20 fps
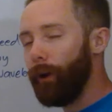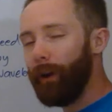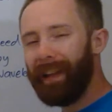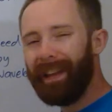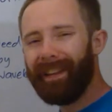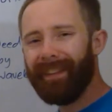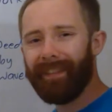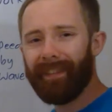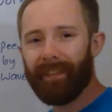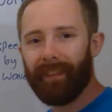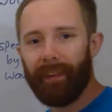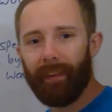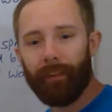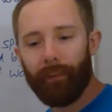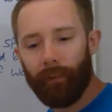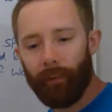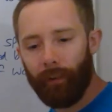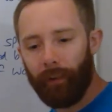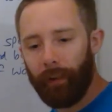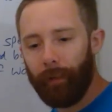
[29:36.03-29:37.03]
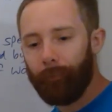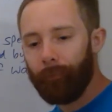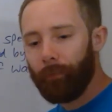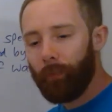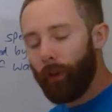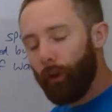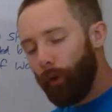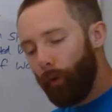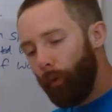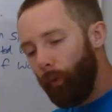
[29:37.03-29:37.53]
Incidentally,
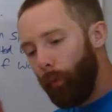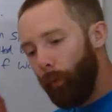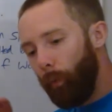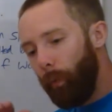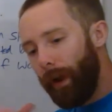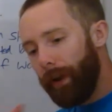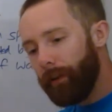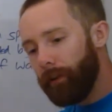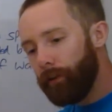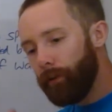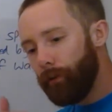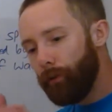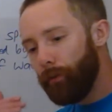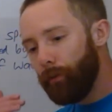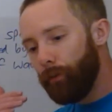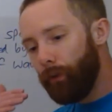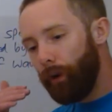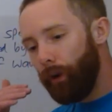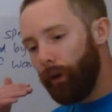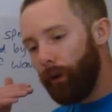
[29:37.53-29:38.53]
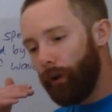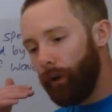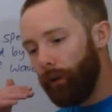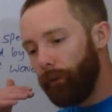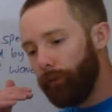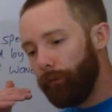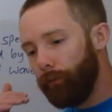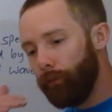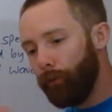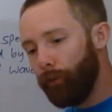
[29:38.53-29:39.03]
when you
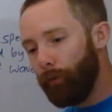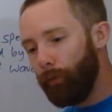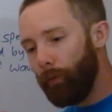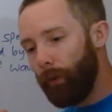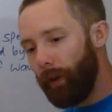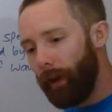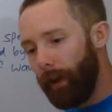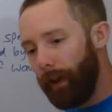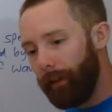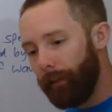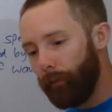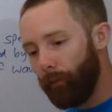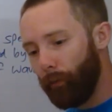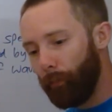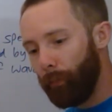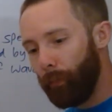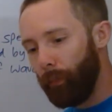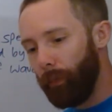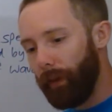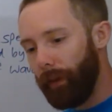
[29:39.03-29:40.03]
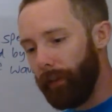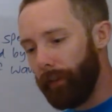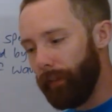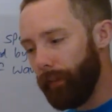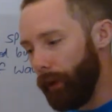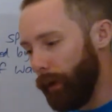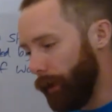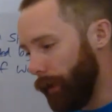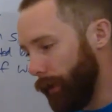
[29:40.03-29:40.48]
do end up with